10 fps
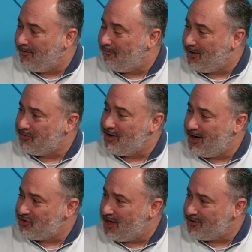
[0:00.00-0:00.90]
federal
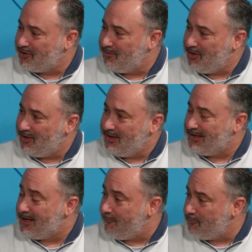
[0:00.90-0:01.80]
contractor community,
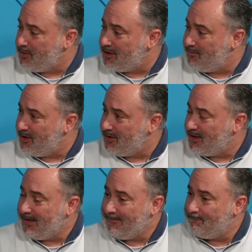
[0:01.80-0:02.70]
the government
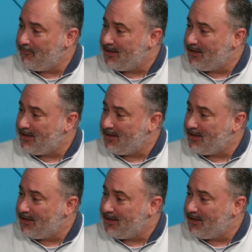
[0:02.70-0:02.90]
community,